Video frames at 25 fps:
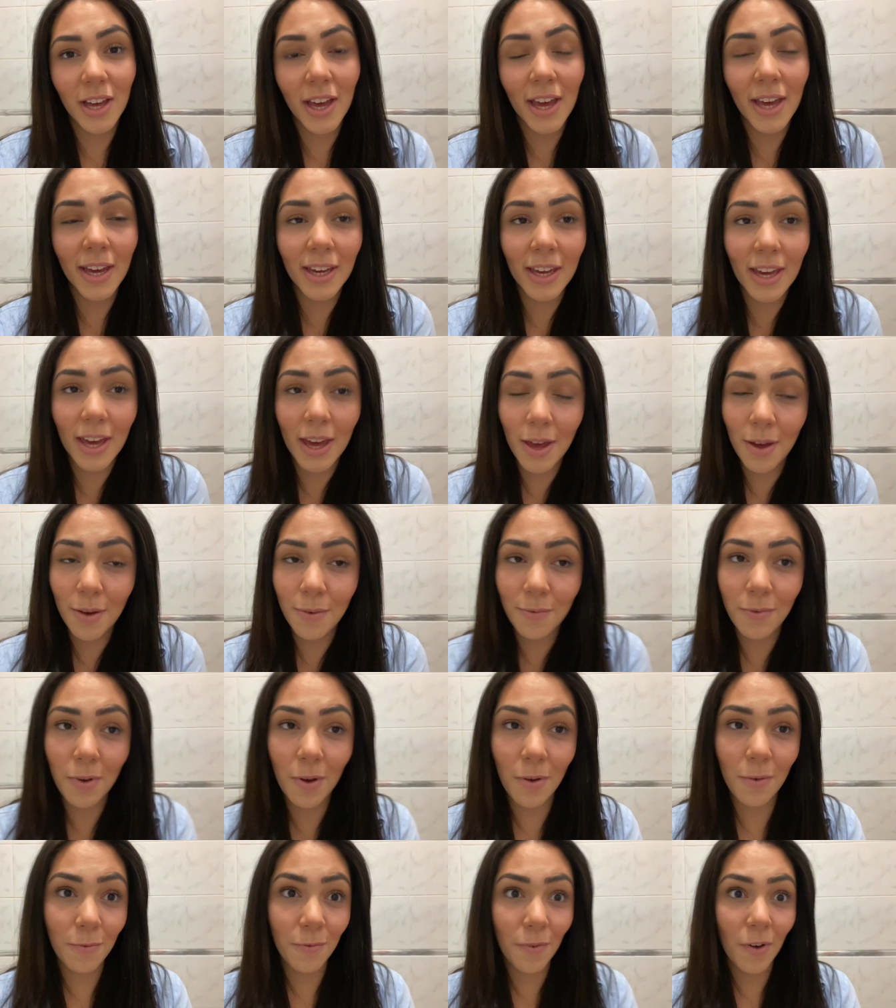
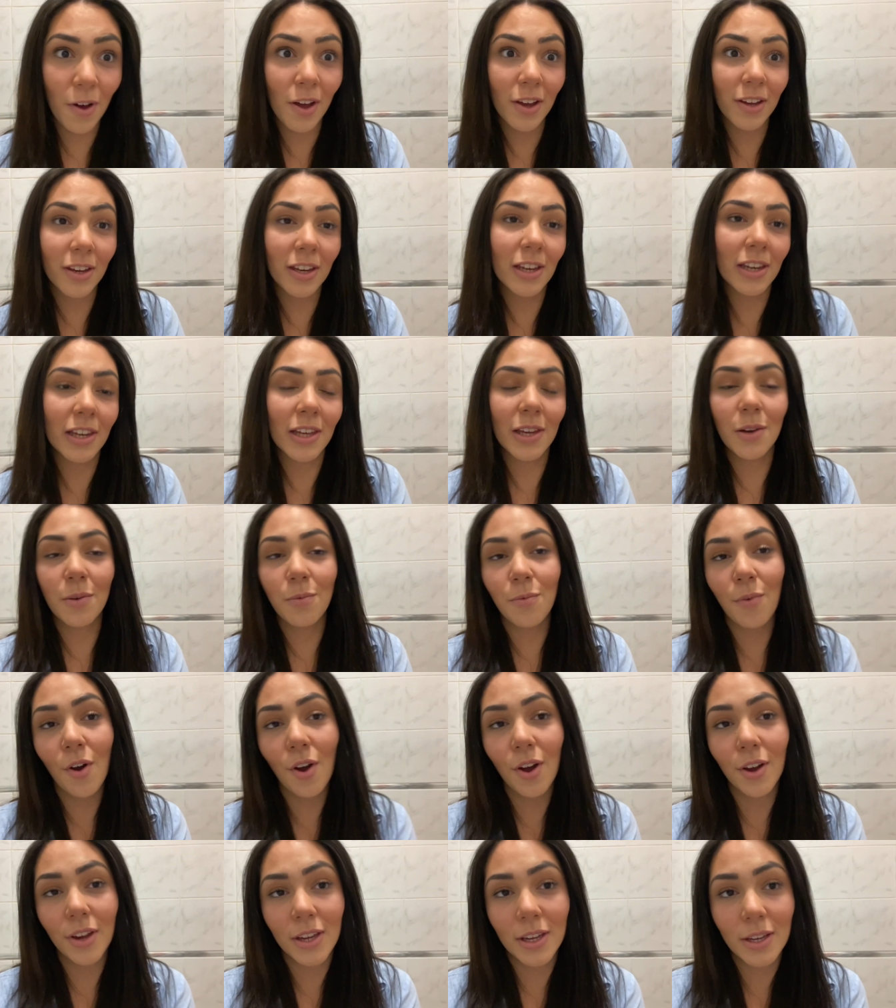AF finally
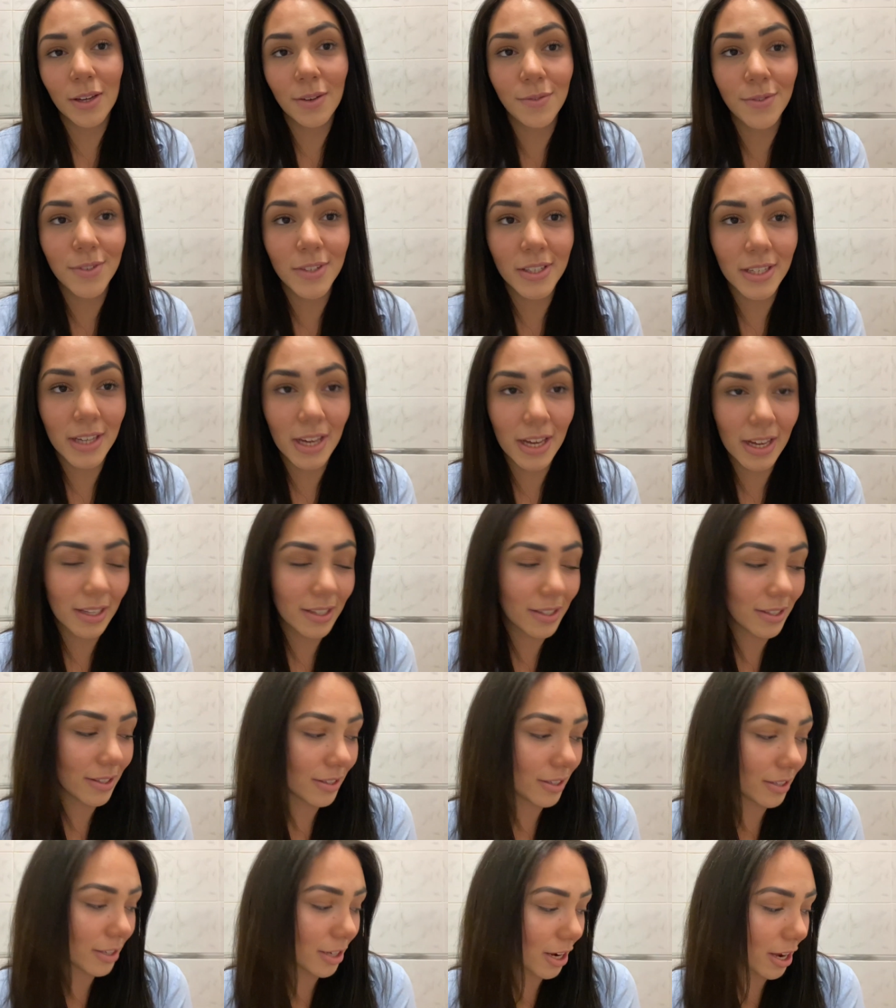arrived
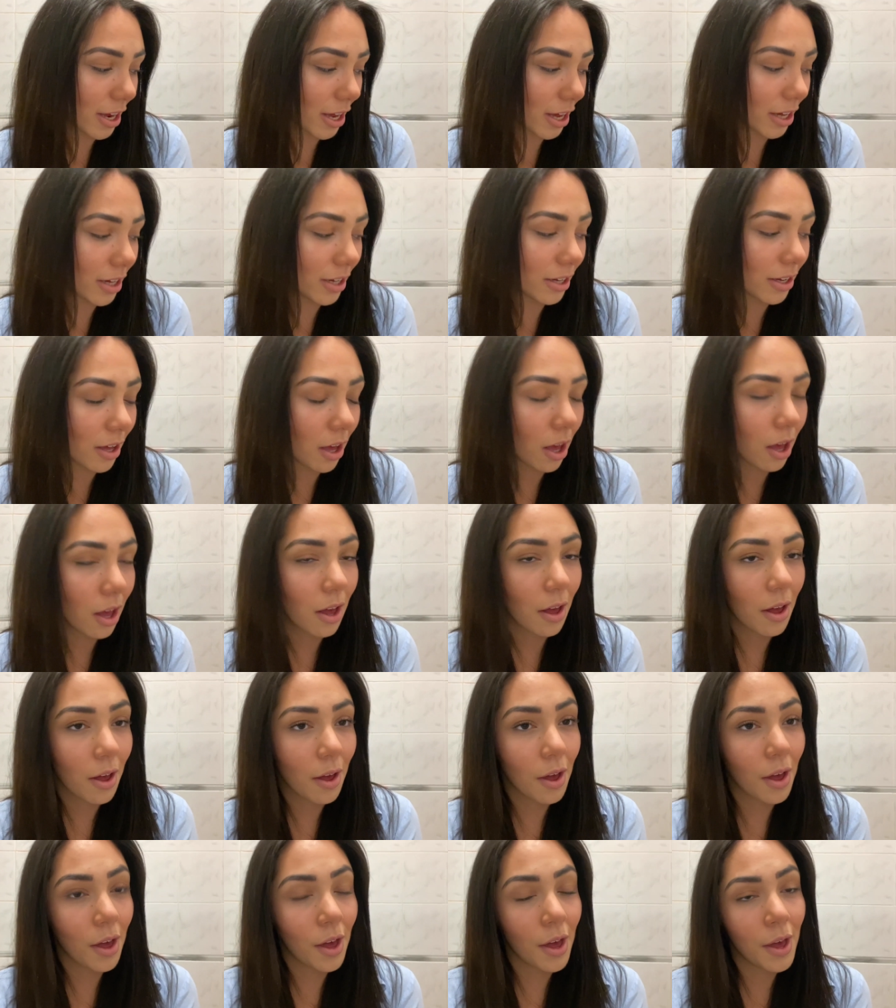yesterday,
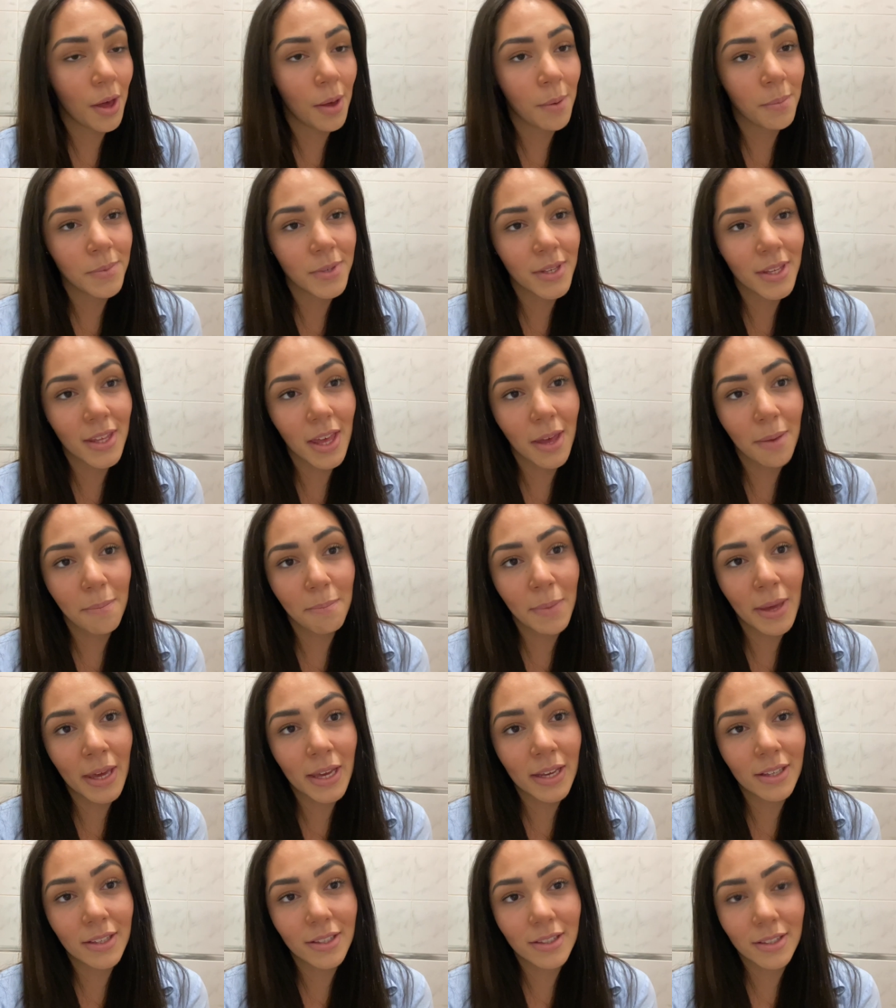so that
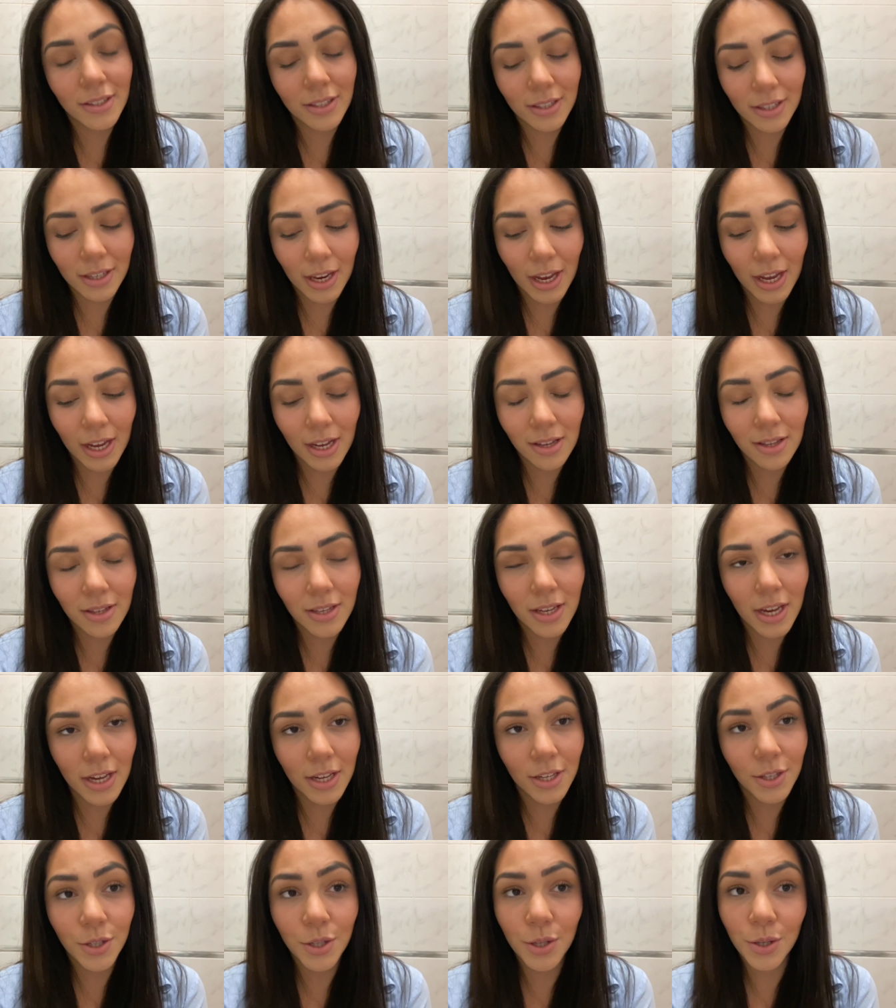makes today
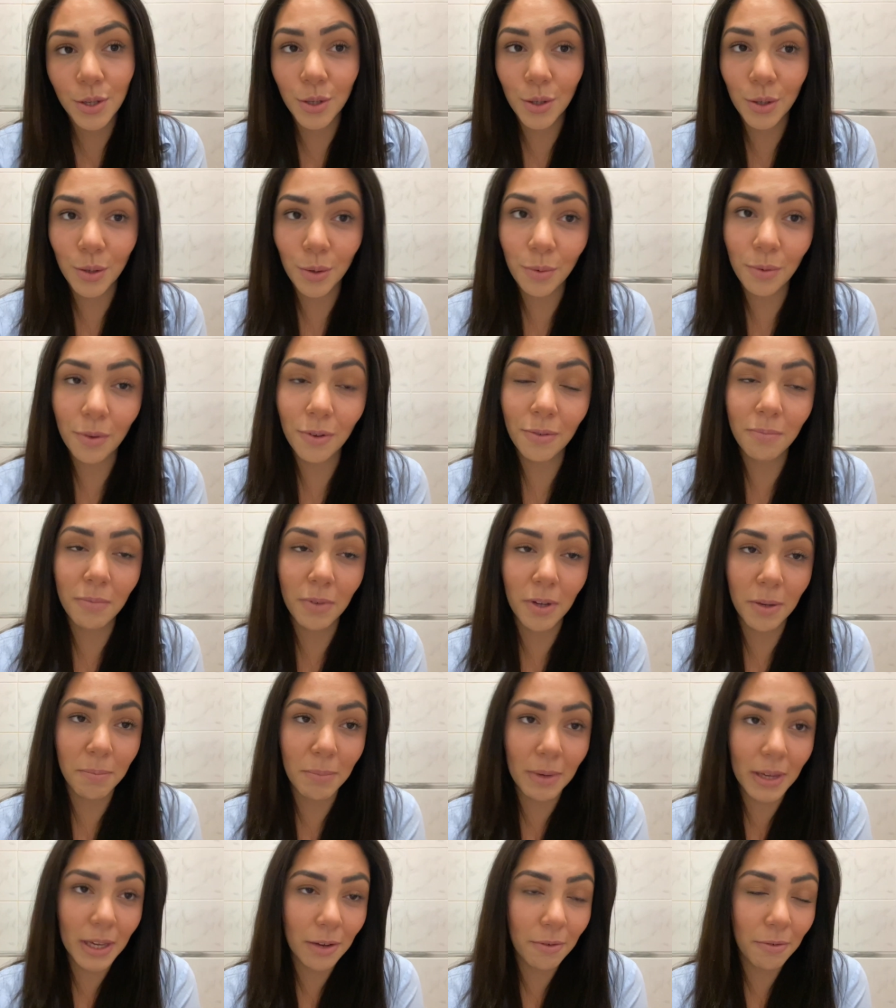day 2 of my
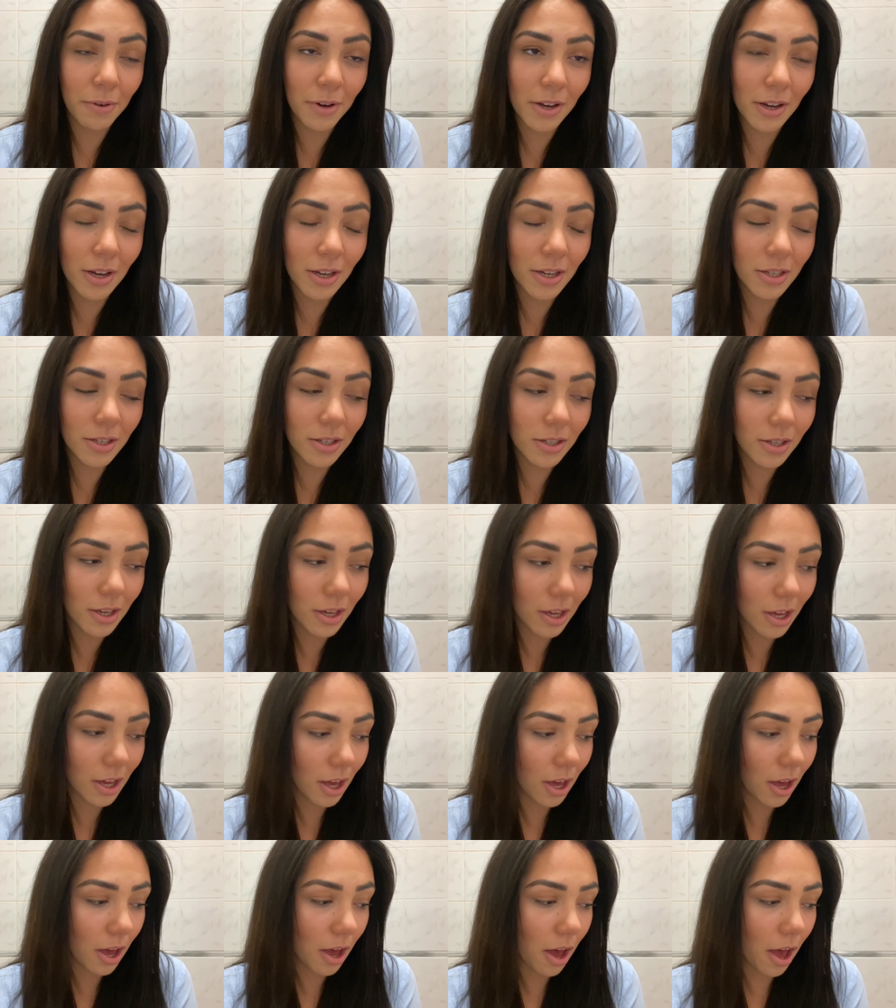period,
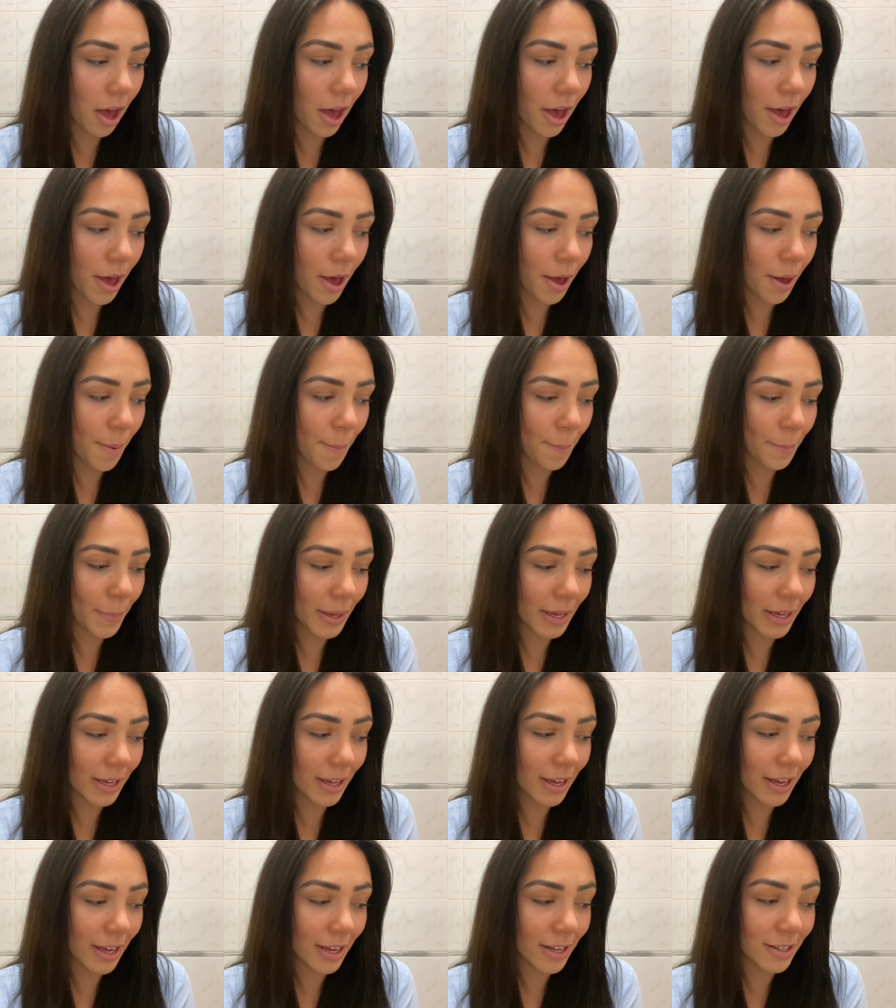and
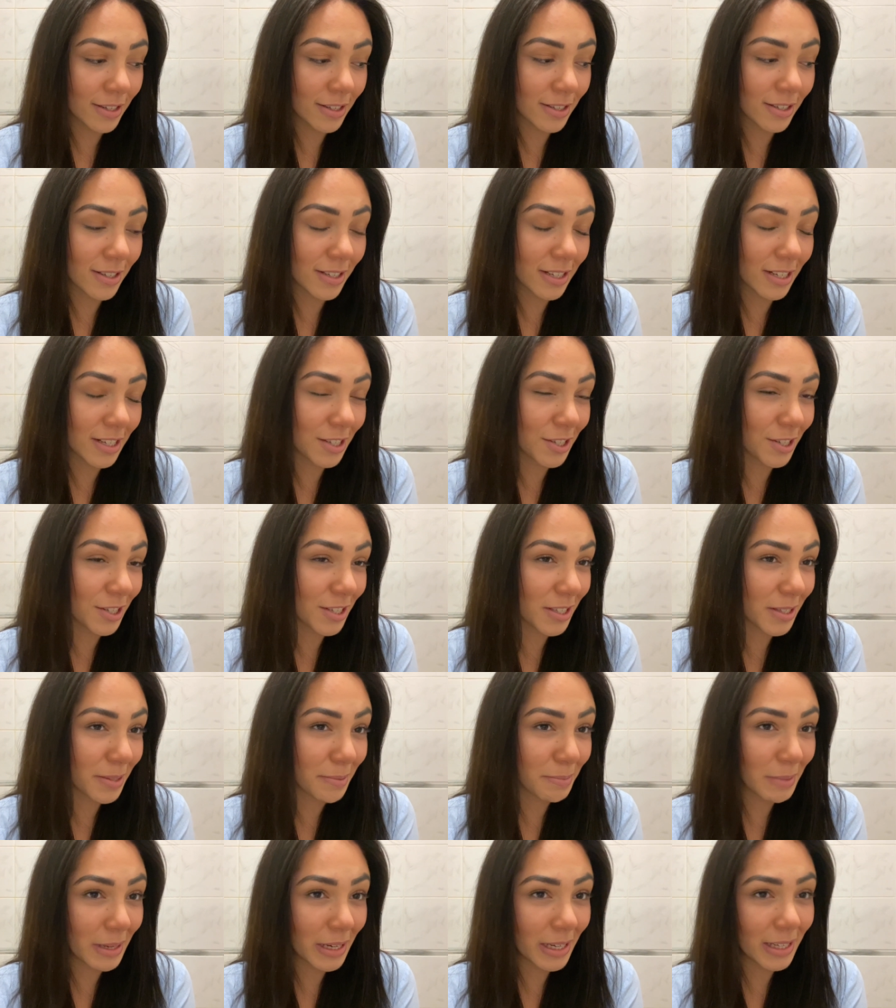it
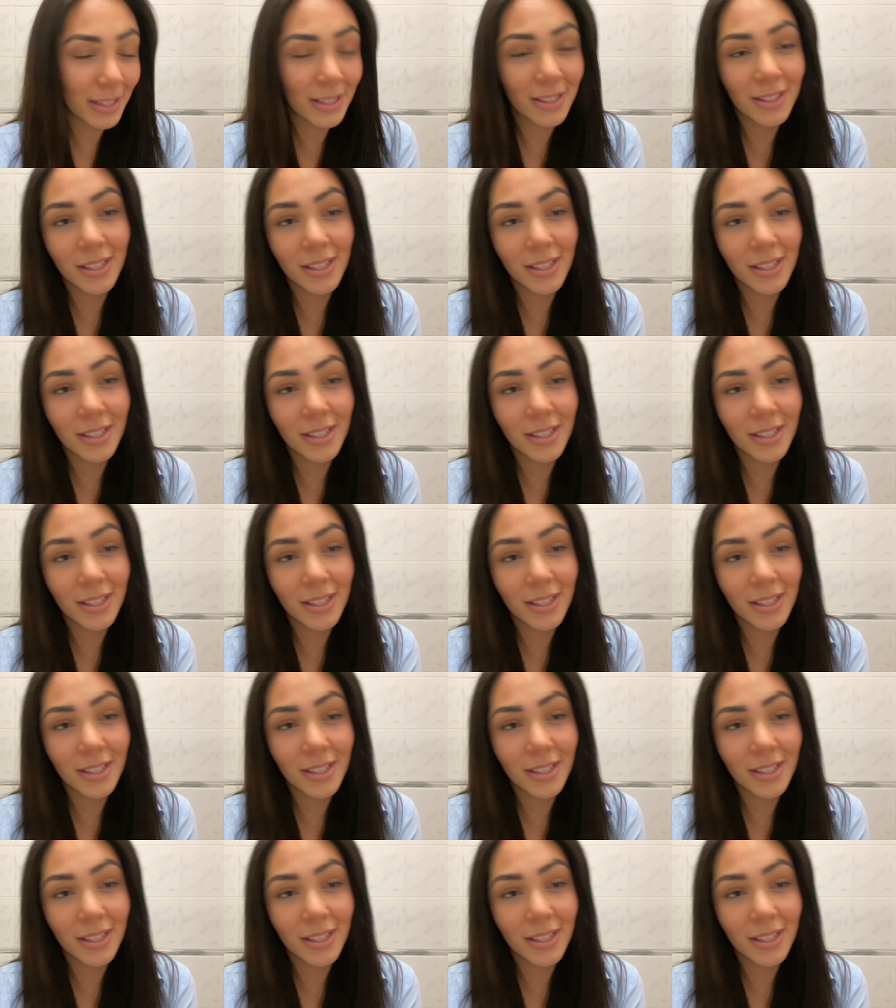just means